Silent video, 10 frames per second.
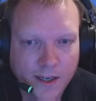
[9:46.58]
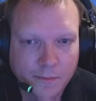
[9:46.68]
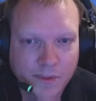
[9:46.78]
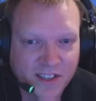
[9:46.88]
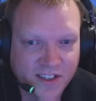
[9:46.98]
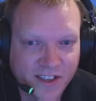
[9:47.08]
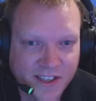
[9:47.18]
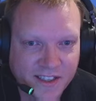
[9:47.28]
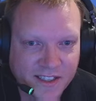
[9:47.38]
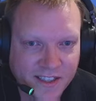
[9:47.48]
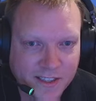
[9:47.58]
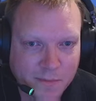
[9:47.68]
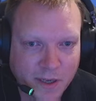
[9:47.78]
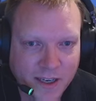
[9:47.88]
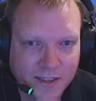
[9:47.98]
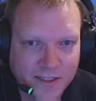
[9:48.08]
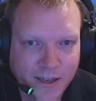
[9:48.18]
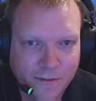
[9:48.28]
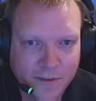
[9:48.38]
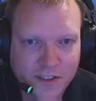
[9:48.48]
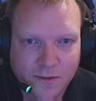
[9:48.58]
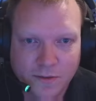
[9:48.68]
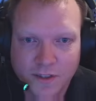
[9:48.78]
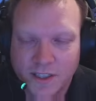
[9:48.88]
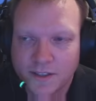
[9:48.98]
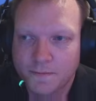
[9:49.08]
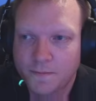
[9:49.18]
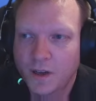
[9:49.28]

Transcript: because I get the season pass every single season.